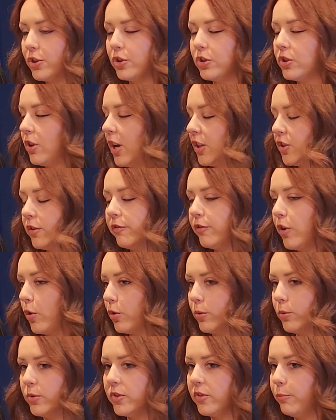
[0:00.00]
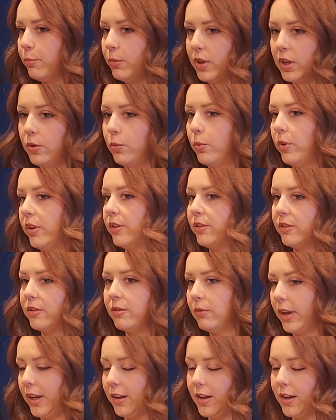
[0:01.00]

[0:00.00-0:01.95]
There's lots of photos of me with